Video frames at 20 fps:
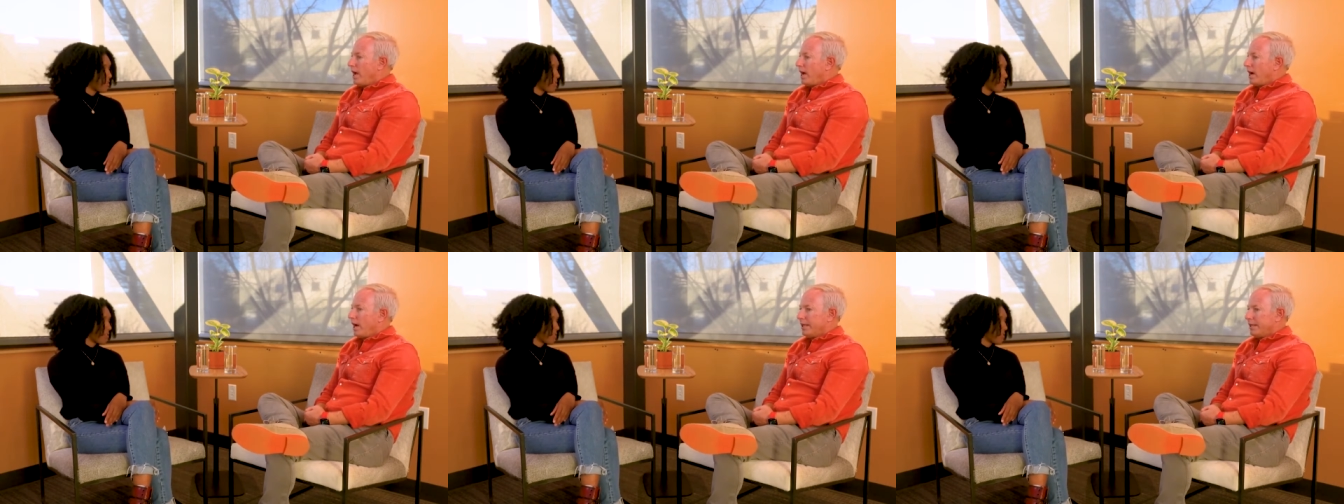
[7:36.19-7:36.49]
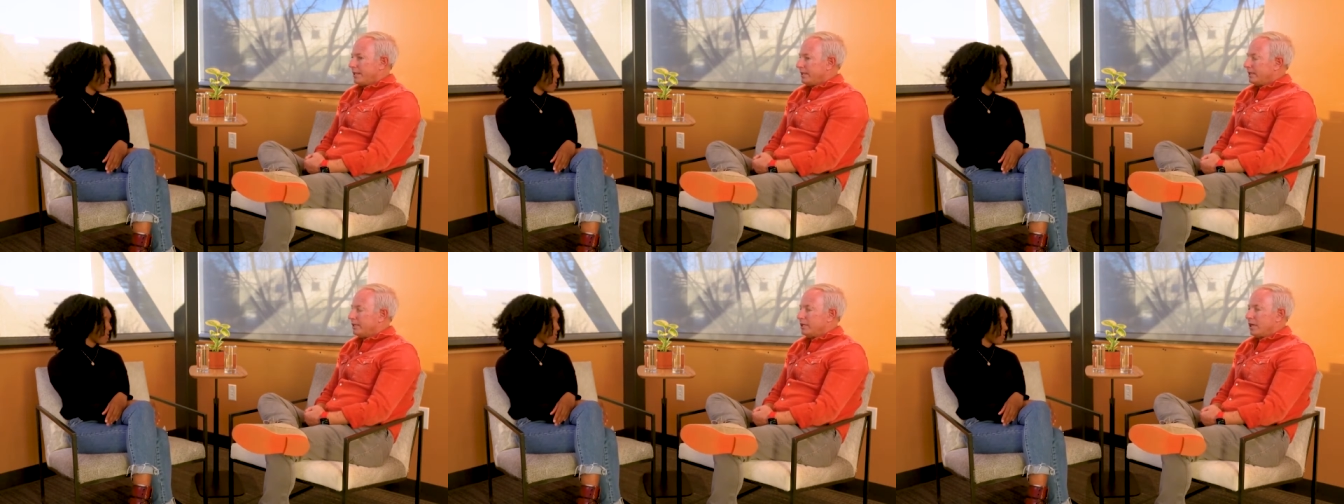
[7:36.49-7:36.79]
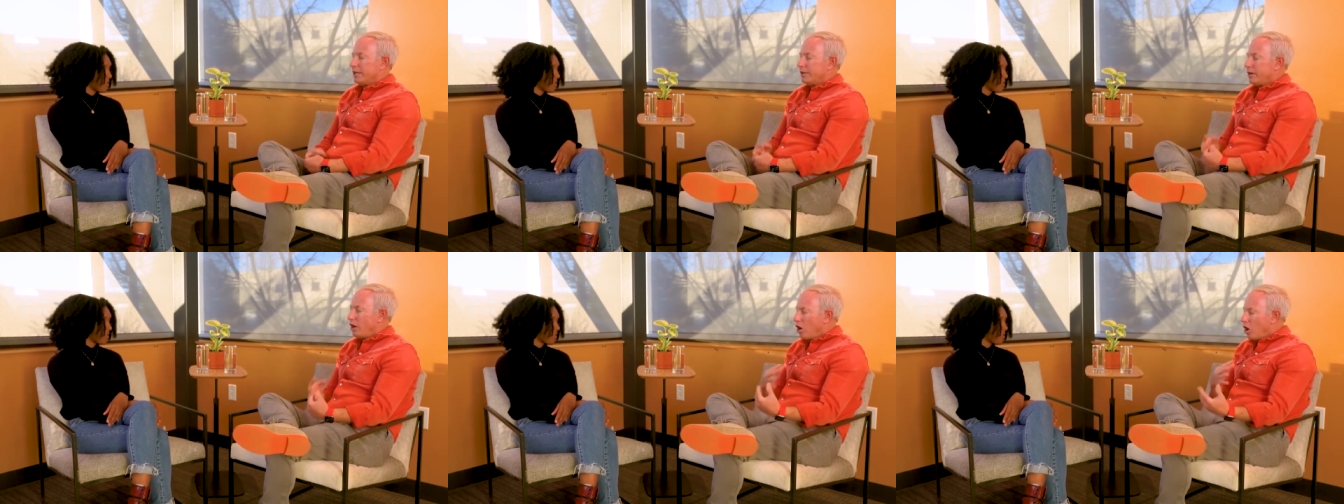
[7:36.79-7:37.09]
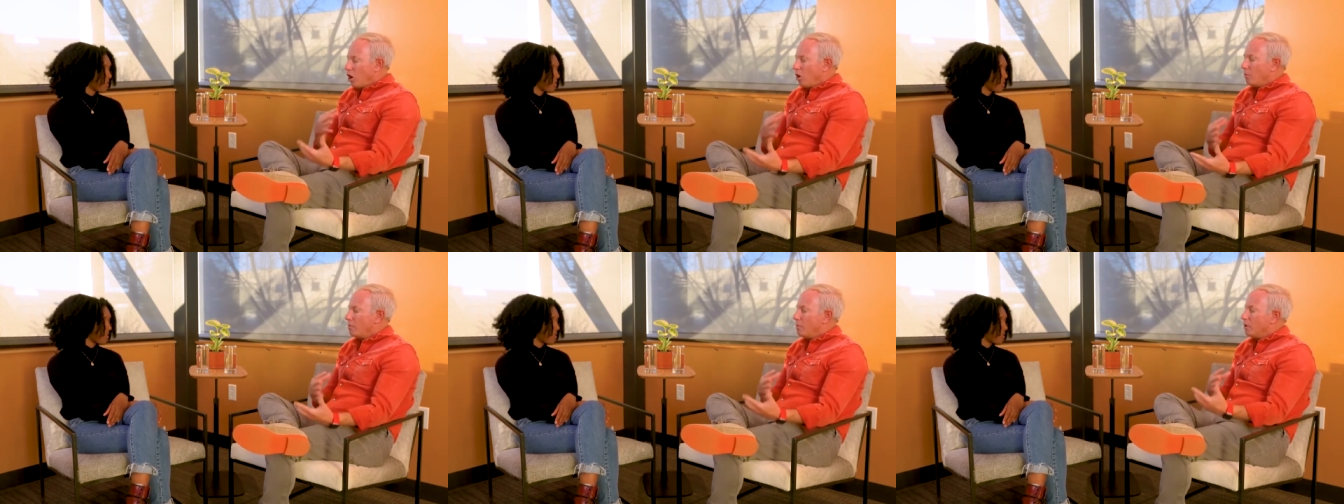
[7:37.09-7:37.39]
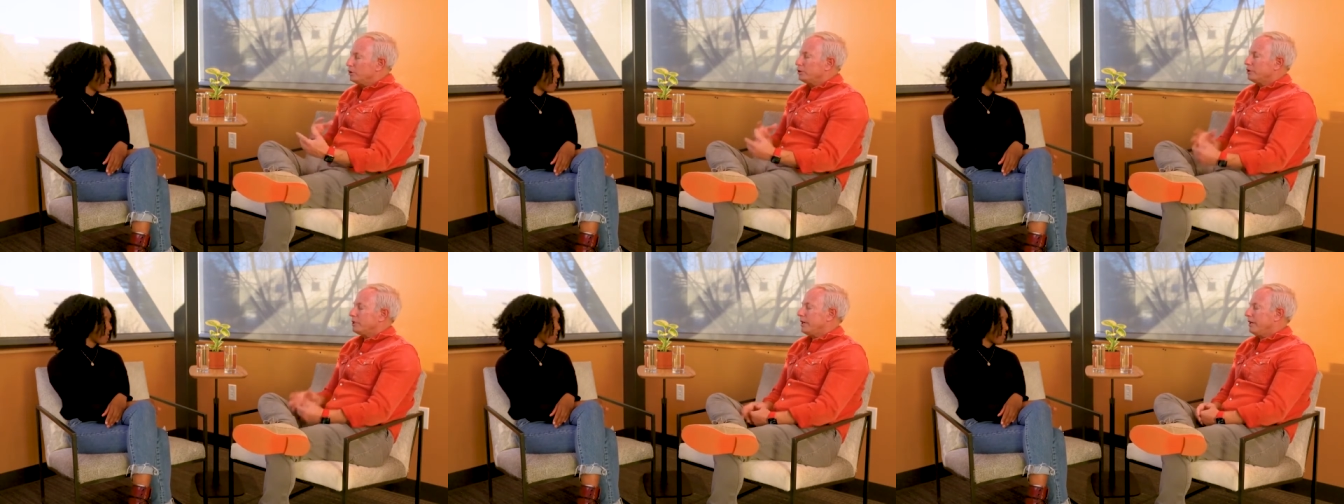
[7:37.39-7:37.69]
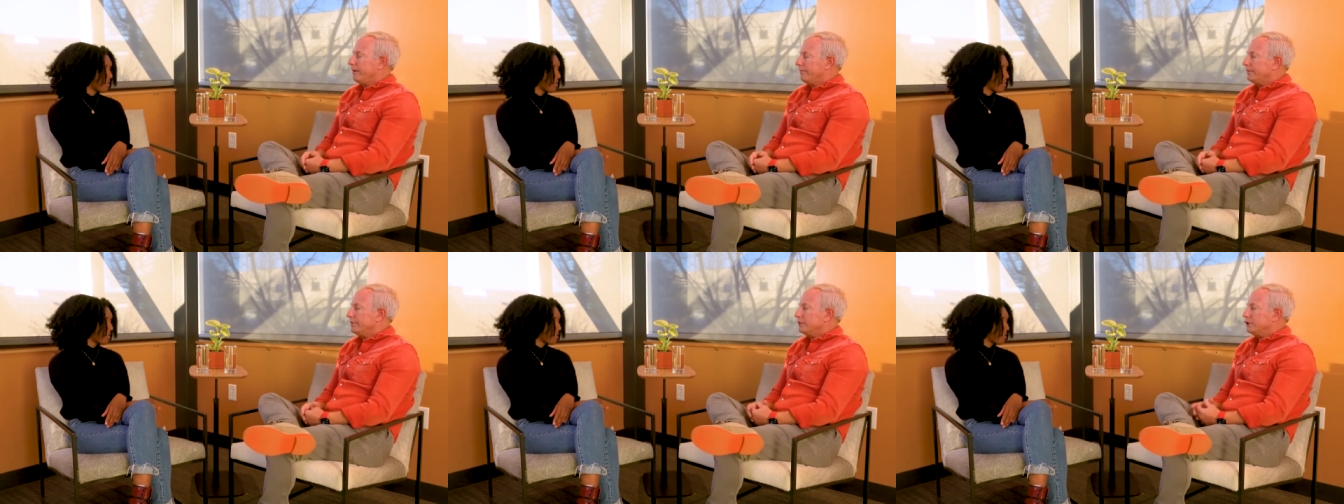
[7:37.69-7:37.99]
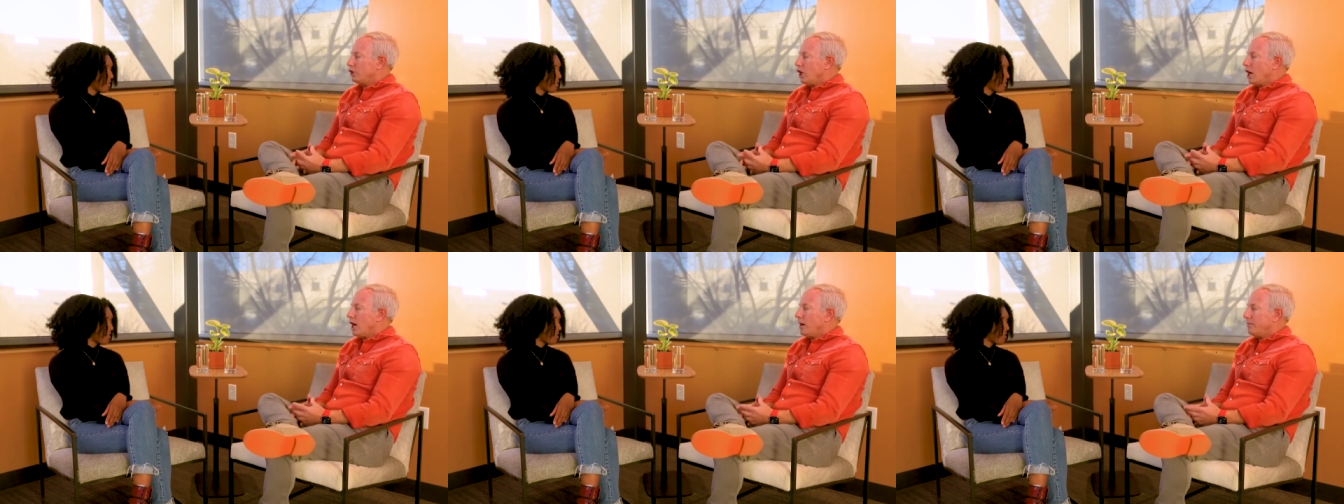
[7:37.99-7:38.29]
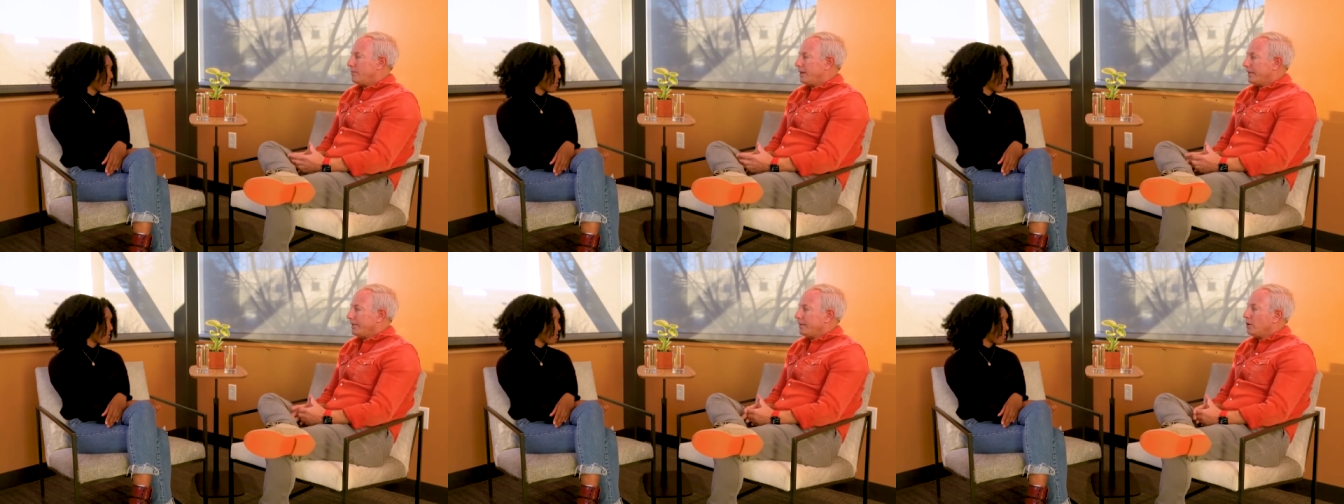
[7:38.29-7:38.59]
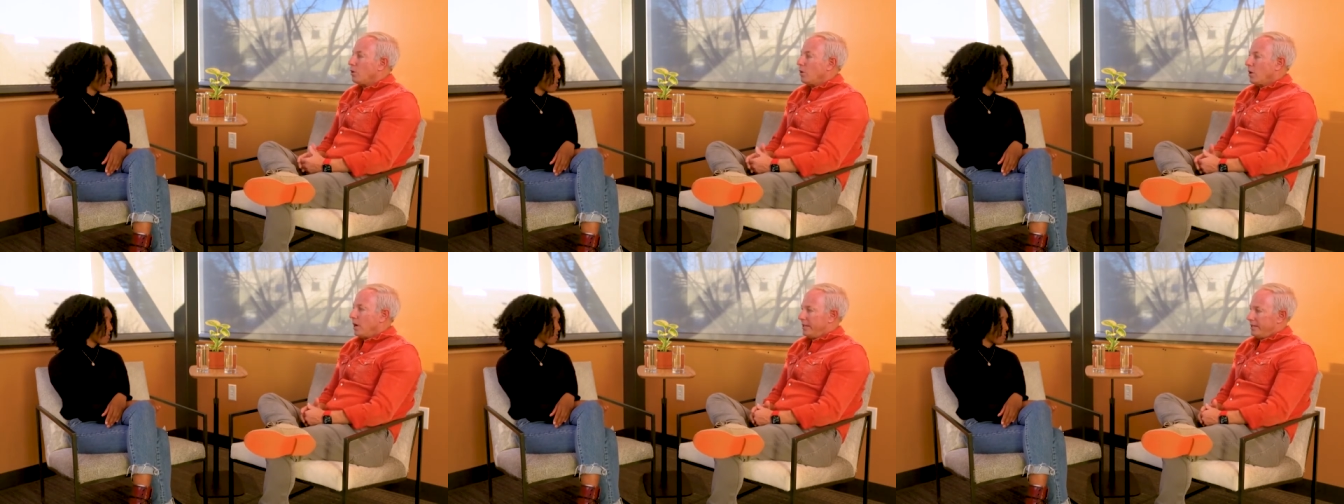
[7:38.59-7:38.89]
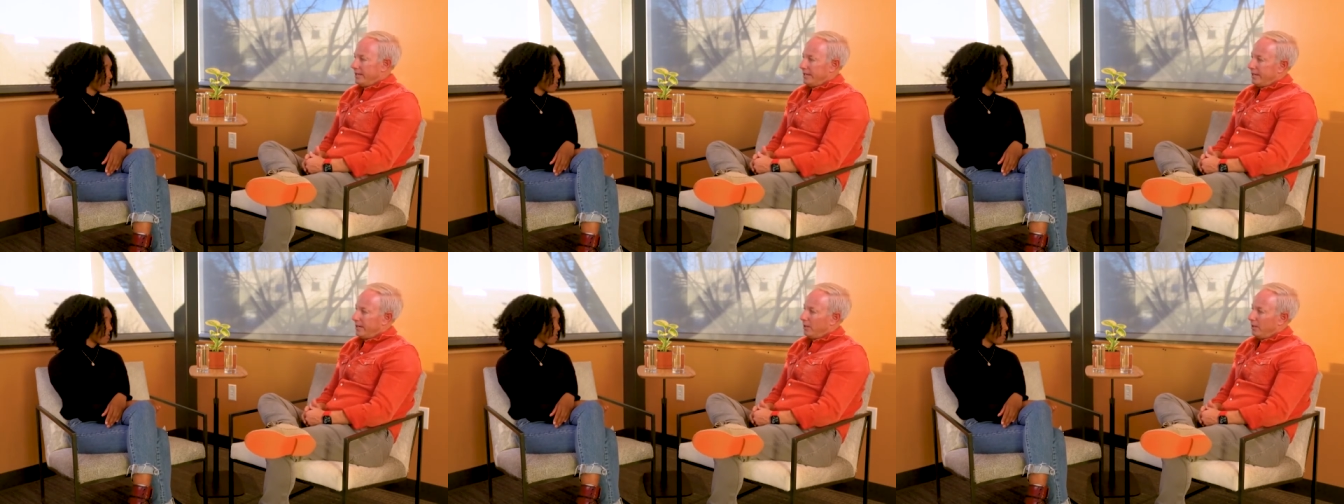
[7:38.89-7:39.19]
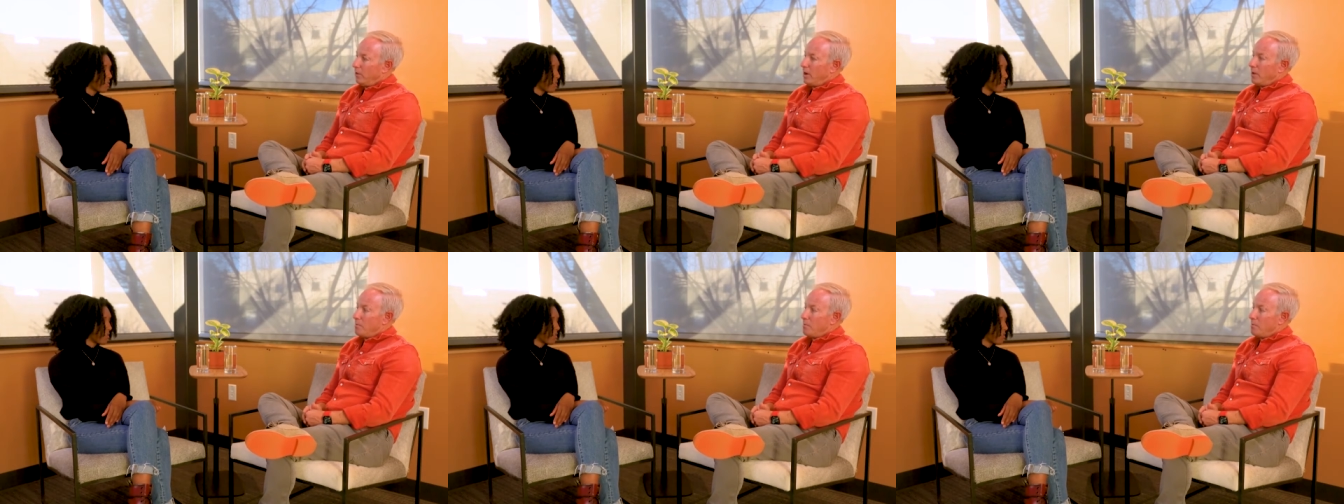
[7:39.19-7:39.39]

I think on almost every job I go on now,